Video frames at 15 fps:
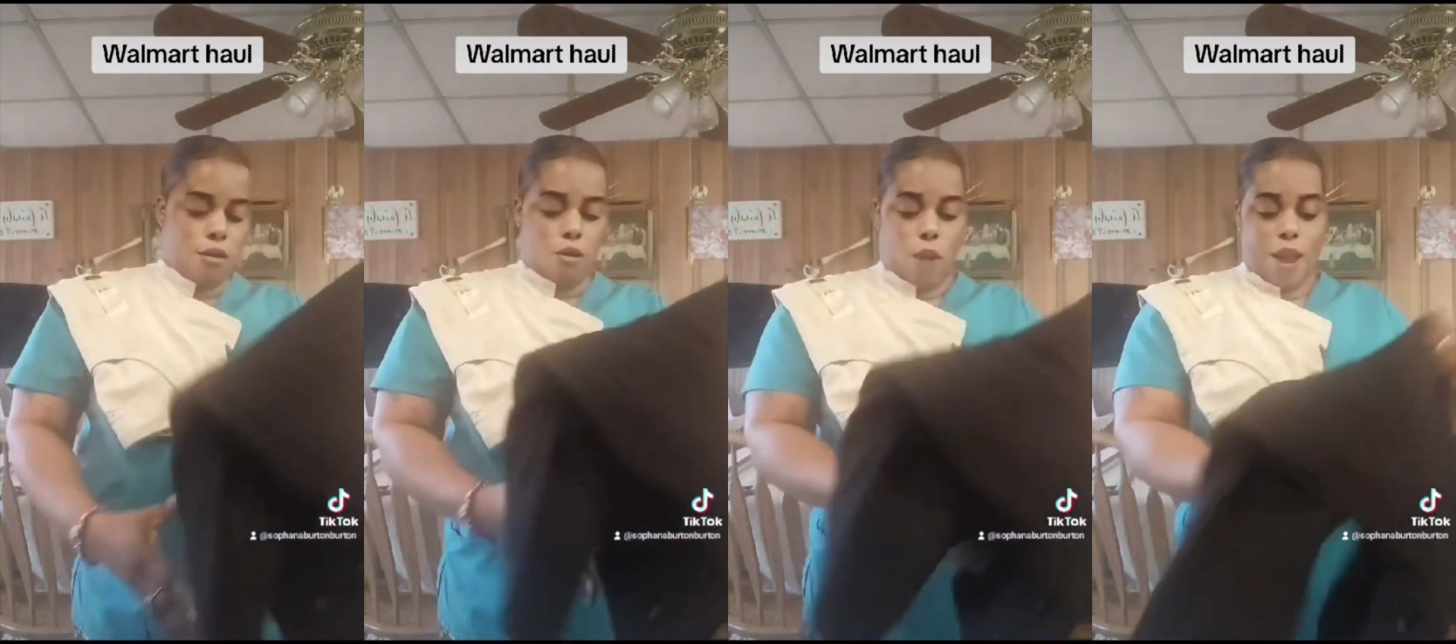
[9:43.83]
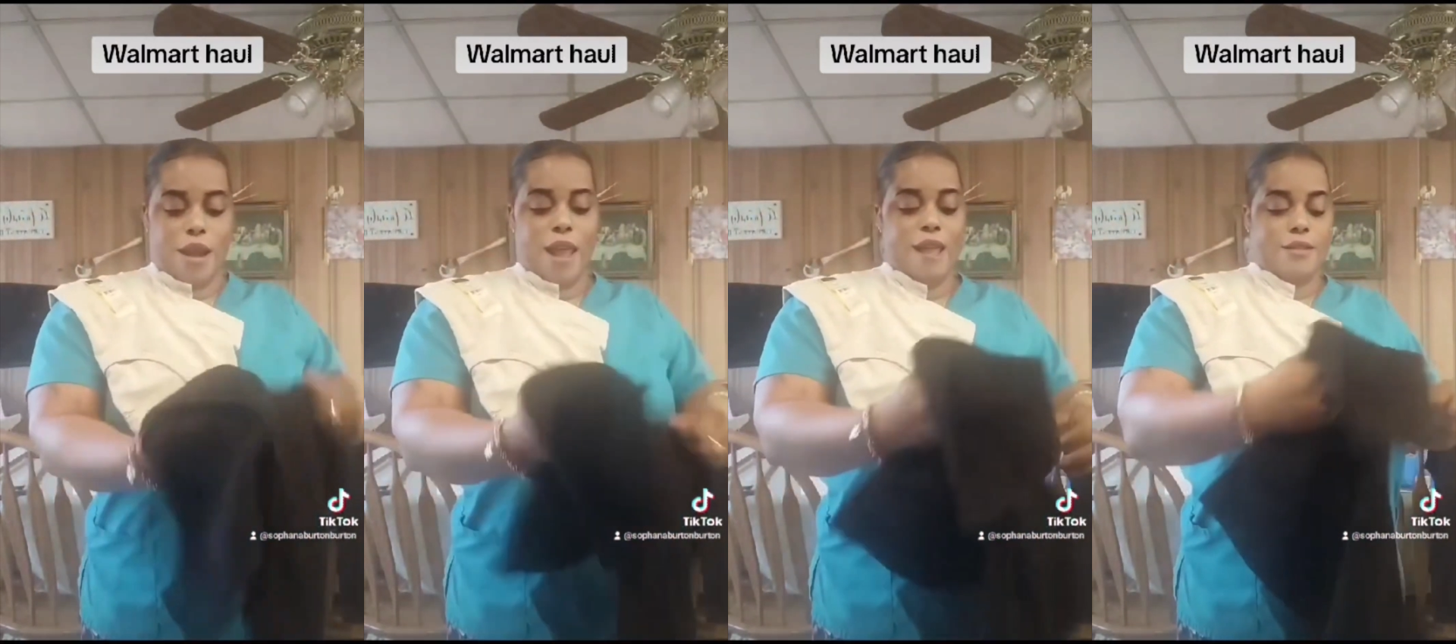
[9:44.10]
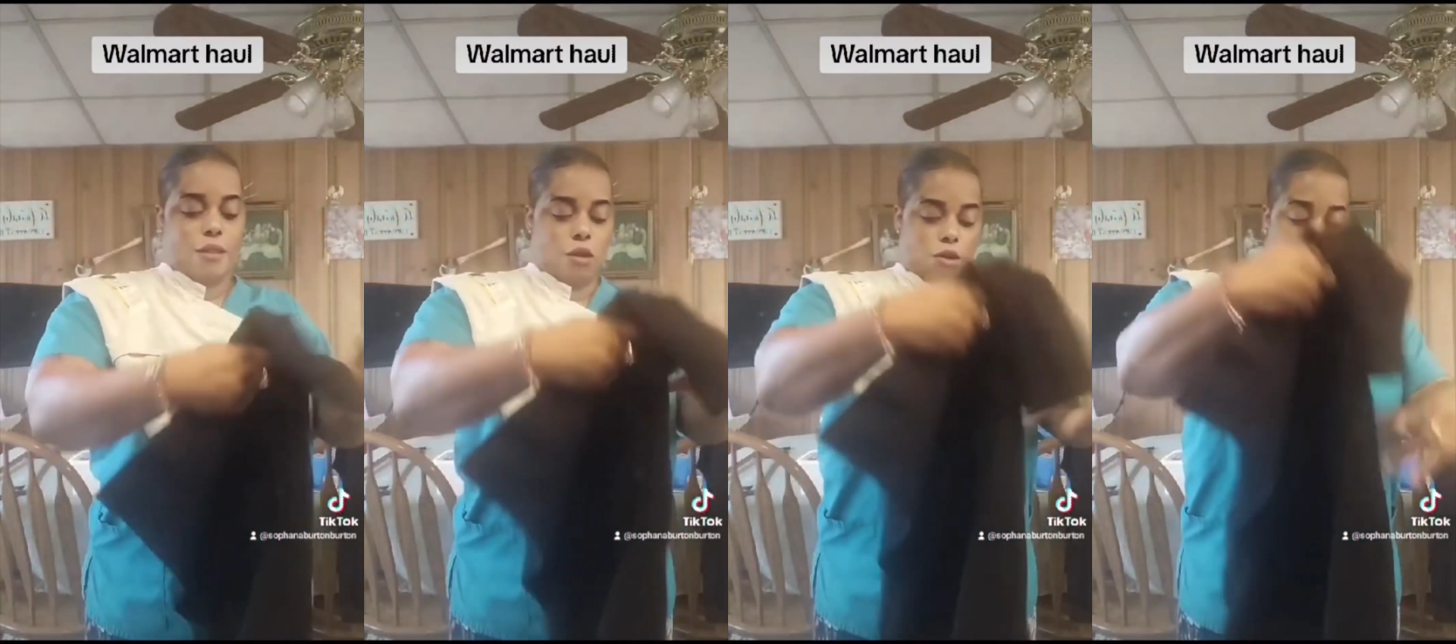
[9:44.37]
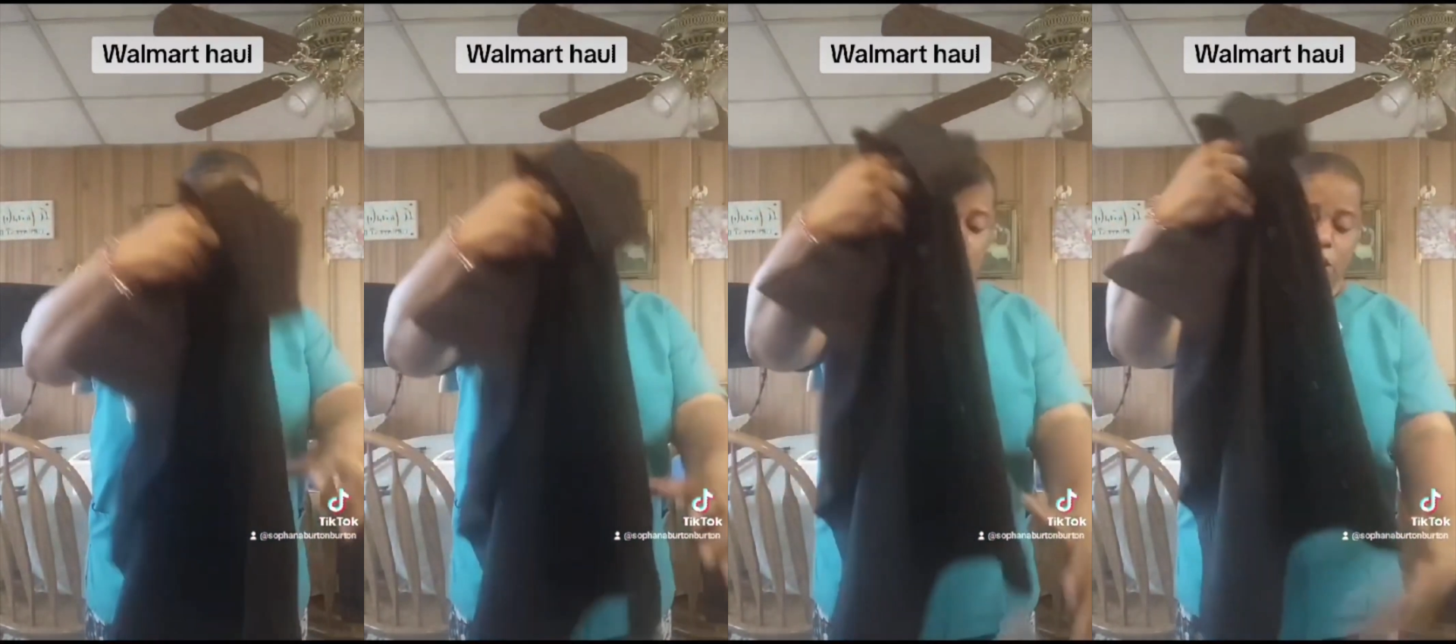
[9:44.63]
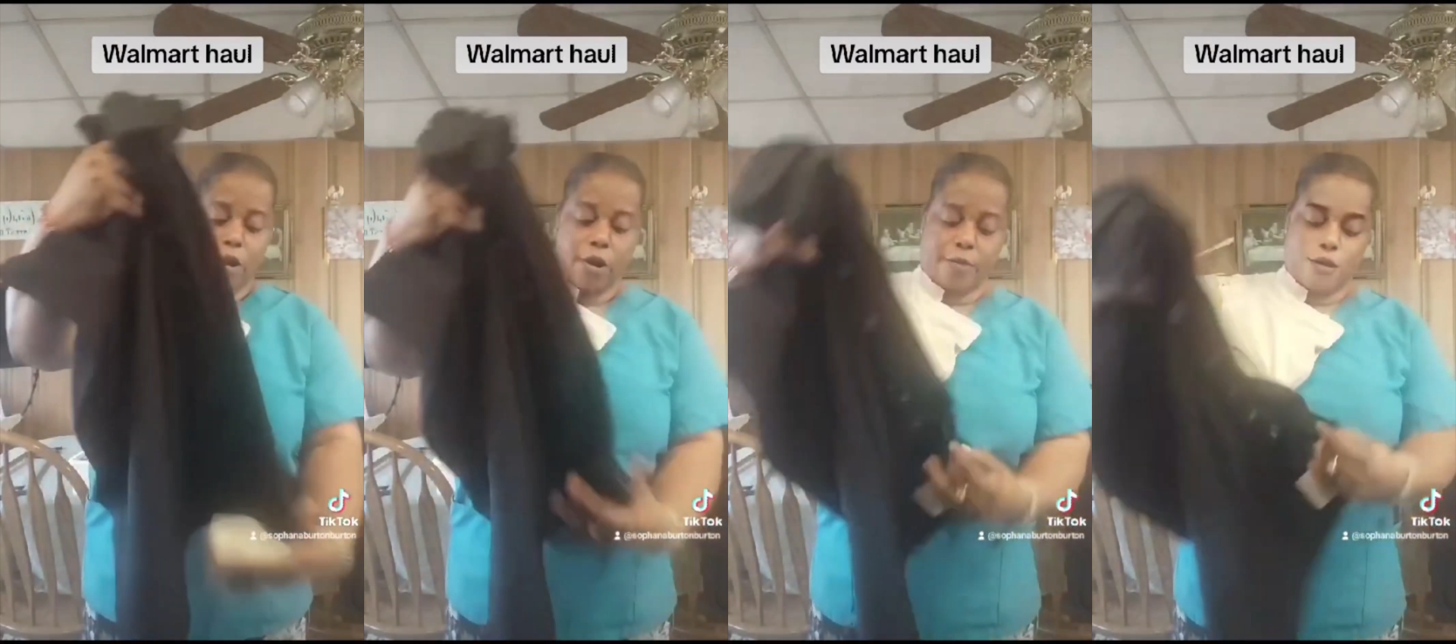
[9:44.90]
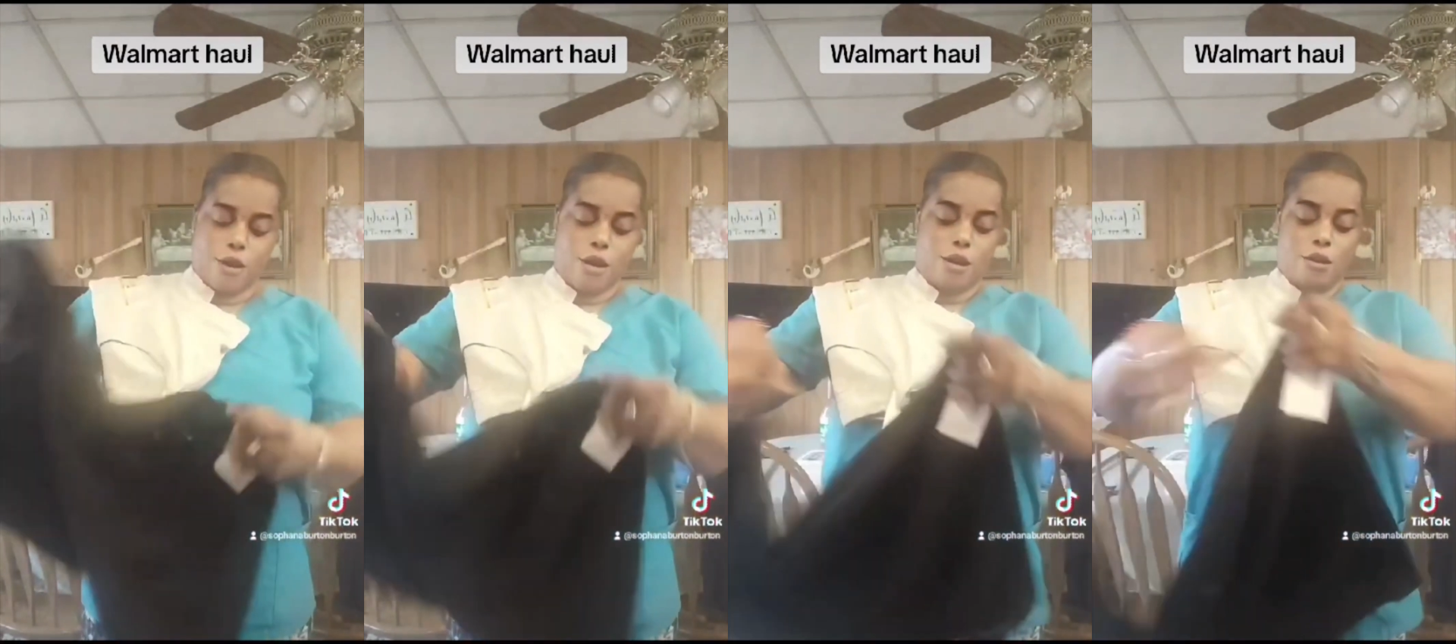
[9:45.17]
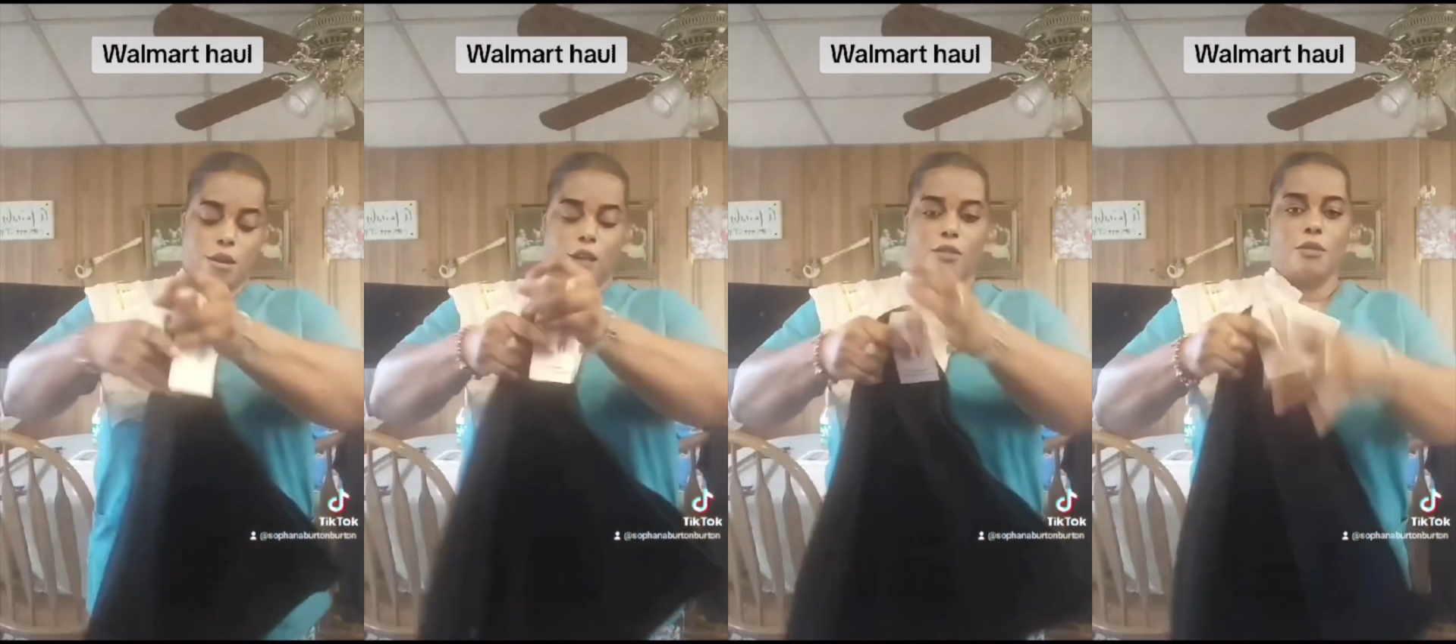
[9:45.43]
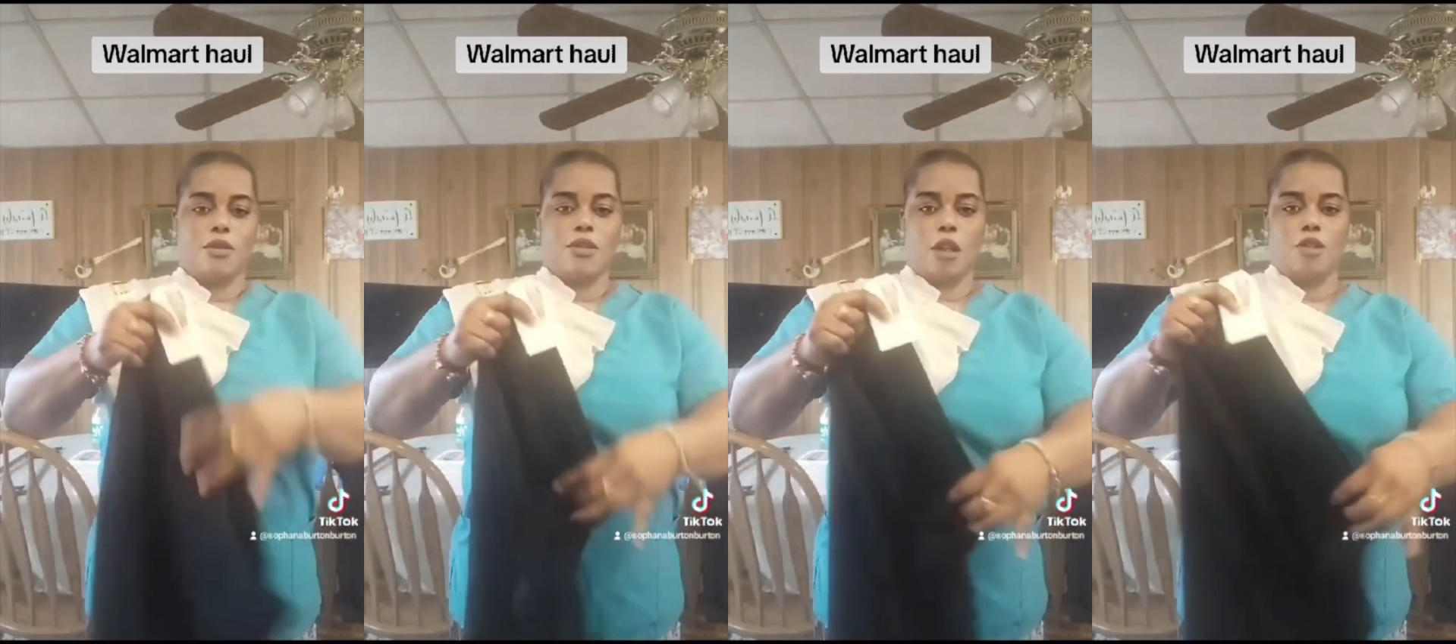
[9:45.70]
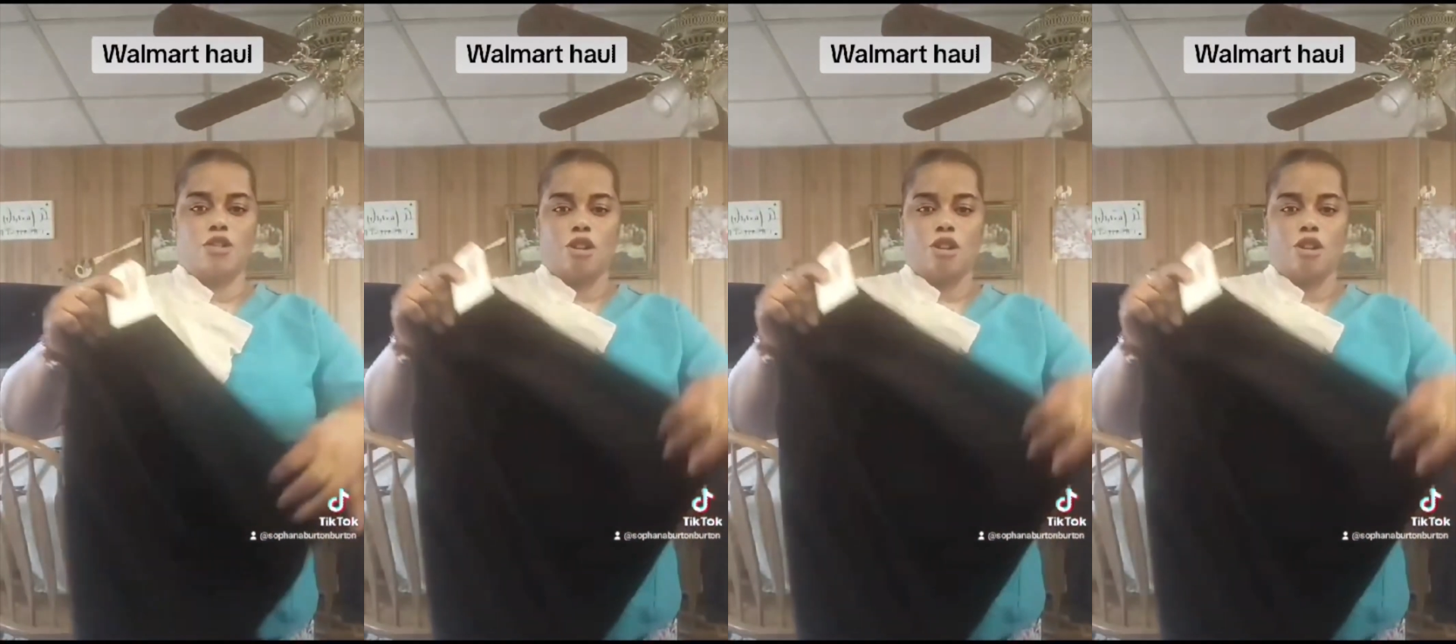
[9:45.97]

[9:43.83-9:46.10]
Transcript: One nice little skirt. As me say,